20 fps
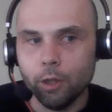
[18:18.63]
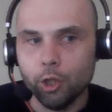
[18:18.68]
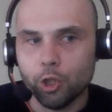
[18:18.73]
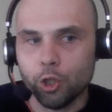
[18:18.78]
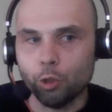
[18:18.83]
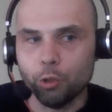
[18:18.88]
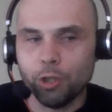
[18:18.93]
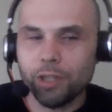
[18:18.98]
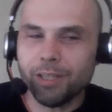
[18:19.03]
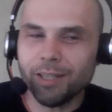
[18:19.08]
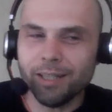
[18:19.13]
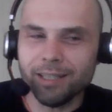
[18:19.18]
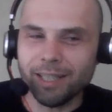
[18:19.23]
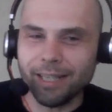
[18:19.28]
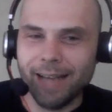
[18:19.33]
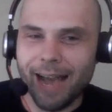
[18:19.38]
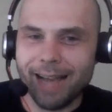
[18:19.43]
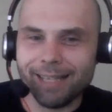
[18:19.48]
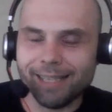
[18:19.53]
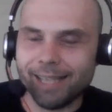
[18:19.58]
So just because a
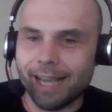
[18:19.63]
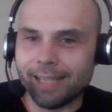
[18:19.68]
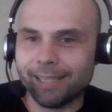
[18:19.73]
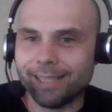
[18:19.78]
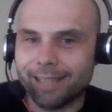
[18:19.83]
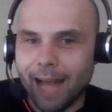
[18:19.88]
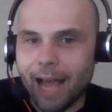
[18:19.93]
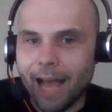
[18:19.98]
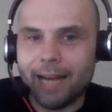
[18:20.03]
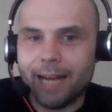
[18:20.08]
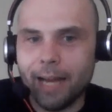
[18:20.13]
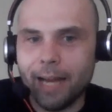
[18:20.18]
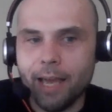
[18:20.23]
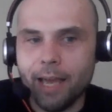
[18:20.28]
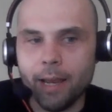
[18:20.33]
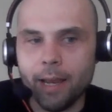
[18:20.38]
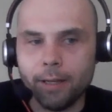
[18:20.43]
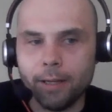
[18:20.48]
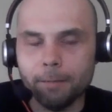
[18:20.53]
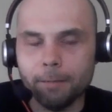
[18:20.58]
guy says tight
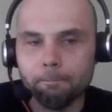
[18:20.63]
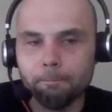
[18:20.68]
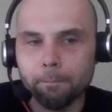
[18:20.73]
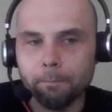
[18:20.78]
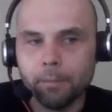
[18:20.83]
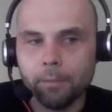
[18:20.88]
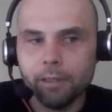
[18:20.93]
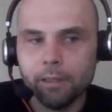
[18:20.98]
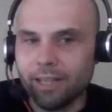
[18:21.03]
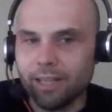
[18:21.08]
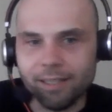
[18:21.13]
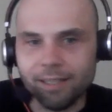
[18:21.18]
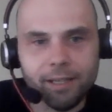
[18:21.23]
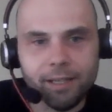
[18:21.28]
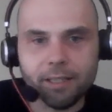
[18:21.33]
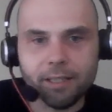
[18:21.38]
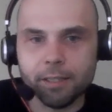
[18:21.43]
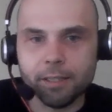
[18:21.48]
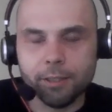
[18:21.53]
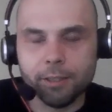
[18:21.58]
end doesn't
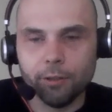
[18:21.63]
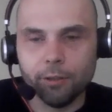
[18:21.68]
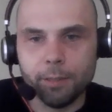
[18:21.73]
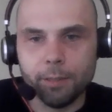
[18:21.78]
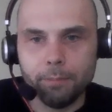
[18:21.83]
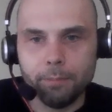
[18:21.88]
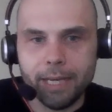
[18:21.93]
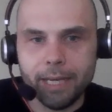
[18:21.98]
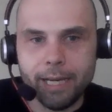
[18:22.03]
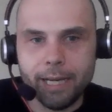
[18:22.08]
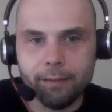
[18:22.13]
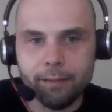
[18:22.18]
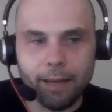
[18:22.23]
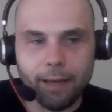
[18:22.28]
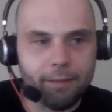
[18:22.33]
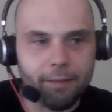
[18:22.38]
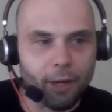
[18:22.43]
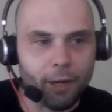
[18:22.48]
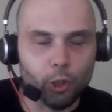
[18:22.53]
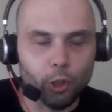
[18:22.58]
necessarily mean
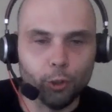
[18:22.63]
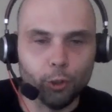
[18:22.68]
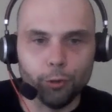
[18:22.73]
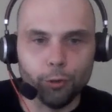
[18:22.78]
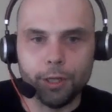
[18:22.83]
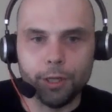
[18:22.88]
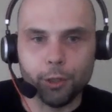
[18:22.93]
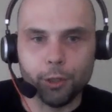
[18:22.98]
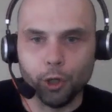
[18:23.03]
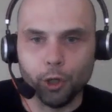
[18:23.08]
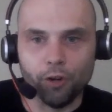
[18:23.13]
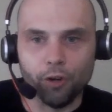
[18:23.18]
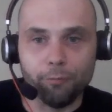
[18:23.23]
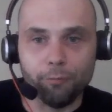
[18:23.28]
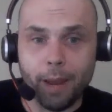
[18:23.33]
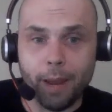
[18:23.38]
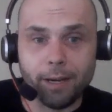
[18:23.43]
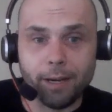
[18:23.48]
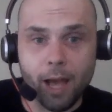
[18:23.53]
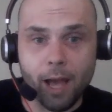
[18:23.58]
that their learning curve
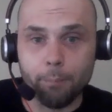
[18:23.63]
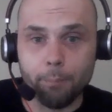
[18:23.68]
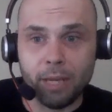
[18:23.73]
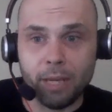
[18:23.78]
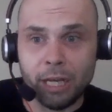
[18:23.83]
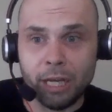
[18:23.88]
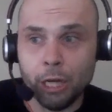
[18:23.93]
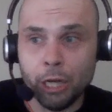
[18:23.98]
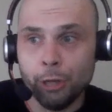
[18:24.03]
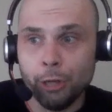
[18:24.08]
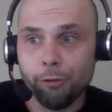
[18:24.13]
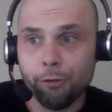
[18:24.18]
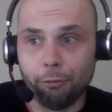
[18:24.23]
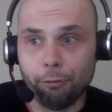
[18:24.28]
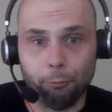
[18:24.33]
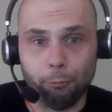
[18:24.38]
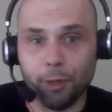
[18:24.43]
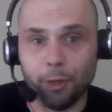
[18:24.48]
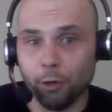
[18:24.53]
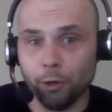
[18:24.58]
may not be
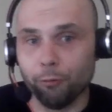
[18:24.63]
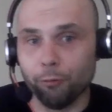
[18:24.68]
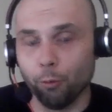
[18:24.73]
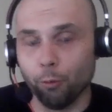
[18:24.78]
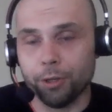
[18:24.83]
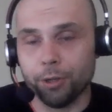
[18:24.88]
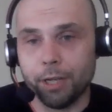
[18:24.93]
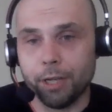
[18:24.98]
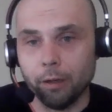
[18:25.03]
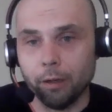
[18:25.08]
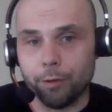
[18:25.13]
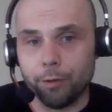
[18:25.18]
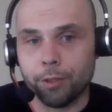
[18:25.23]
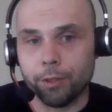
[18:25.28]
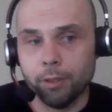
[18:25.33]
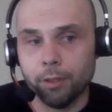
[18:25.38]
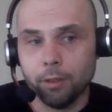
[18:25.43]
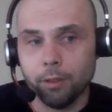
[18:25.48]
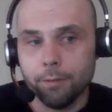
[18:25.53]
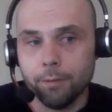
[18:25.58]
3 or 4 years.
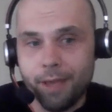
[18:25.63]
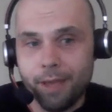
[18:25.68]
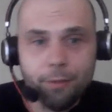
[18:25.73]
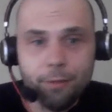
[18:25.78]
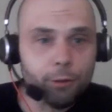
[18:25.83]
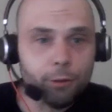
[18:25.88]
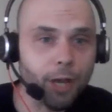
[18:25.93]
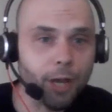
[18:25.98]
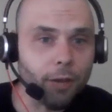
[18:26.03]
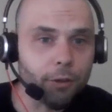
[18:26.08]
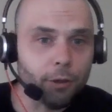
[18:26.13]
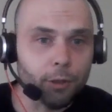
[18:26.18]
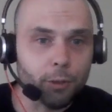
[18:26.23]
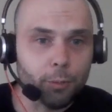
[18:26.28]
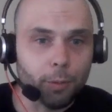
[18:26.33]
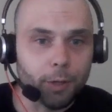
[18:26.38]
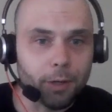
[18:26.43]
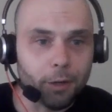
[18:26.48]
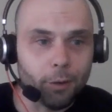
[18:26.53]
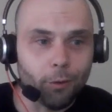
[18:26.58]
Then there's others
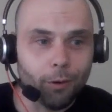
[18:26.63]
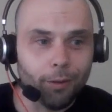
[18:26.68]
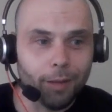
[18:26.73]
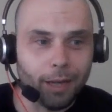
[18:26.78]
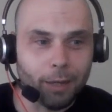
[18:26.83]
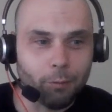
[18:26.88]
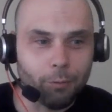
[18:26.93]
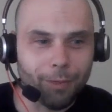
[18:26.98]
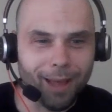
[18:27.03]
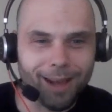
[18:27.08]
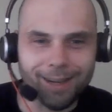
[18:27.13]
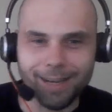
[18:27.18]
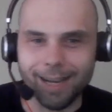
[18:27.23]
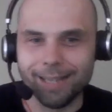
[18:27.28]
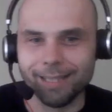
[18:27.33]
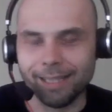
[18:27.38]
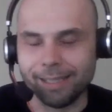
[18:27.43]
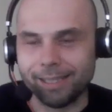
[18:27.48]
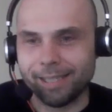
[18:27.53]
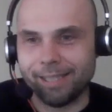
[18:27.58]
where you're going like, well, that
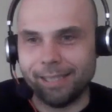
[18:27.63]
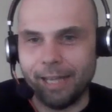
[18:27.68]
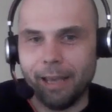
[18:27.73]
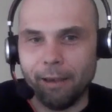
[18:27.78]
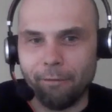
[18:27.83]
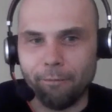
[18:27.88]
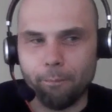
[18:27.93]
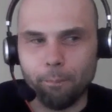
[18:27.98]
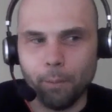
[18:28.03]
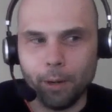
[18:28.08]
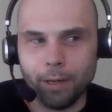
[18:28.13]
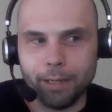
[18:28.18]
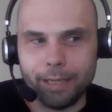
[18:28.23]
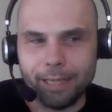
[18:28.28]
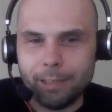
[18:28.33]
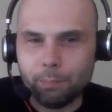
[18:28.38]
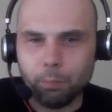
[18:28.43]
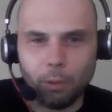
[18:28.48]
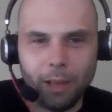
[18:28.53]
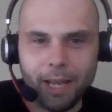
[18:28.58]
guy's a stiff, but
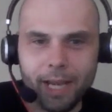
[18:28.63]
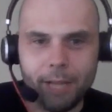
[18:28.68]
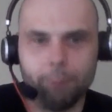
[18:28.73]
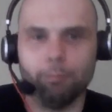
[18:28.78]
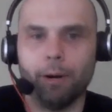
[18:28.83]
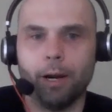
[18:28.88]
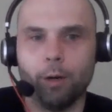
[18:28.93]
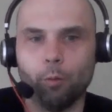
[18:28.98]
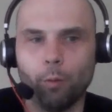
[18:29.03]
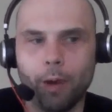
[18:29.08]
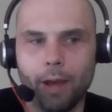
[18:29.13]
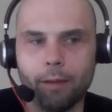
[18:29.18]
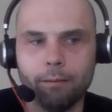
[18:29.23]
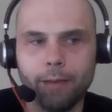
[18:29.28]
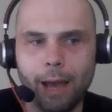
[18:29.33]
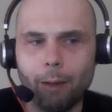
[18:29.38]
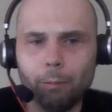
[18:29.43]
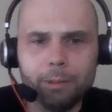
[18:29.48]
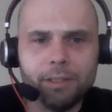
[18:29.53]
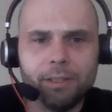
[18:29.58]
he's playing right away.
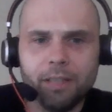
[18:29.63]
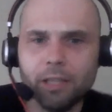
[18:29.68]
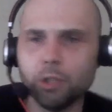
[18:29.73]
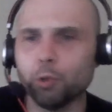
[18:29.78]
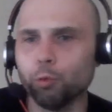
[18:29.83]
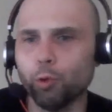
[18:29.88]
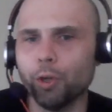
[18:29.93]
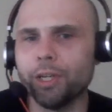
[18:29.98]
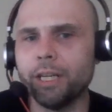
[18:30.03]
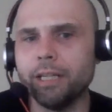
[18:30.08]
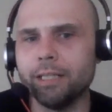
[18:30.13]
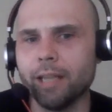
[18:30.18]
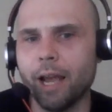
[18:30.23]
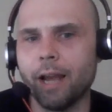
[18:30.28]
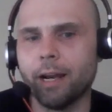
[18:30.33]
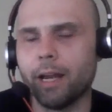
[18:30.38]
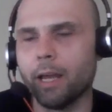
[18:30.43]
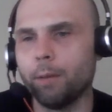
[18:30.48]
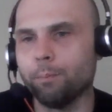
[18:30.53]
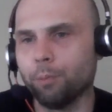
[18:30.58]
How is this rookie
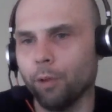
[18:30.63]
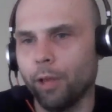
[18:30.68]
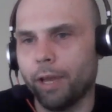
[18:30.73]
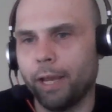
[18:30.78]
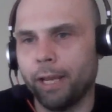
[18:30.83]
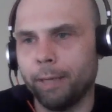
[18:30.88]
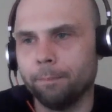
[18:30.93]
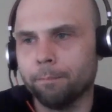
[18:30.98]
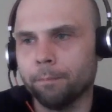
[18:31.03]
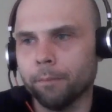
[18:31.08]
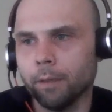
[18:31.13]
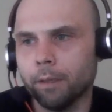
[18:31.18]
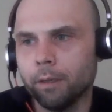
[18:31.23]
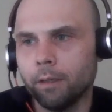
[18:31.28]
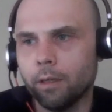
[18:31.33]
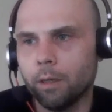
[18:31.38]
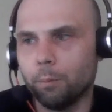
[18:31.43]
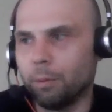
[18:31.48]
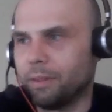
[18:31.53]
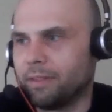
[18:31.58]
tight end playing?
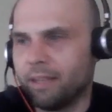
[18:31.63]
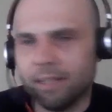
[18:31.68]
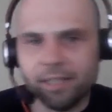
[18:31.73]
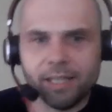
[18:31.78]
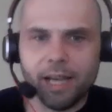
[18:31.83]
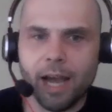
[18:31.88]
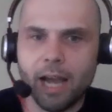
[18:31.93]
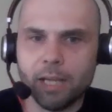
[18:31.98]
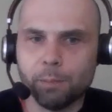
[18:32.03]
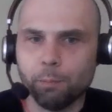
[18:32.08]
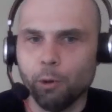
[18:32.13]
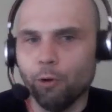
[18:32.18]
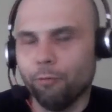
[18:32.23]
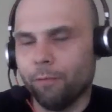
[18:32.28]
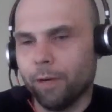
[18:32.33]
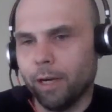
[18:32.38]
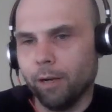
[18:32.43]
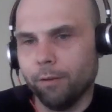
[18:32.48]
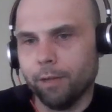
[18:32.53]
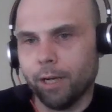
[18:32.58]
But this guy's
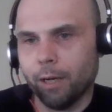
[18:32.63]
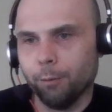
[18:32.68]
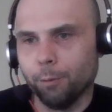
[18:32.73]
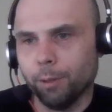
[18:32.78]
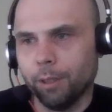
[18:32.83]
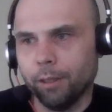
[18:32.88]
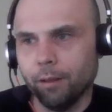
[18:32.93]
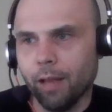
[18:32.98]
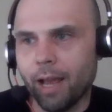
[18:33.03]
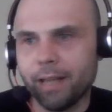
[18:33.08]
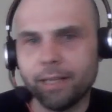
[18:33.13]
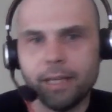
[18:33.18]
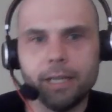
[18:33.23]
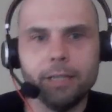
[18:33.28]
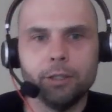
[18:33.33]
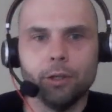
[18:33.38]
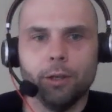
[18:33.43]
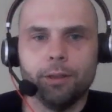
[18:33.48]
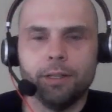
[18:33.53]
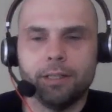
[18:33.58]
profile that I really like,
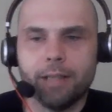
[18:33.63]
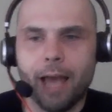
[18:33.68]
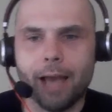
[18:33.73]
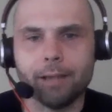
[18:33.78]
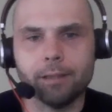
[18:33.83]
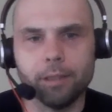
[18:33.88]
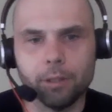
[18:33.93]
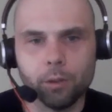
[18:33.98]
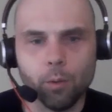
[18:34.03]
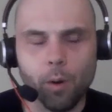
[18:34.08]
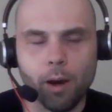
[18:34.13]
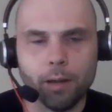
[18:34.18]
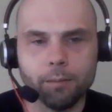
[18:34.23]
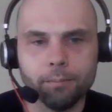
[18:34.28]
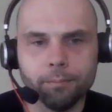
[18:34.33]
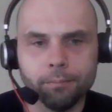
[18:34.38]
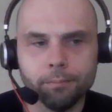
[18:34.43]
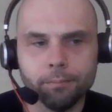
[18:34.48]
he's on the taxi squad.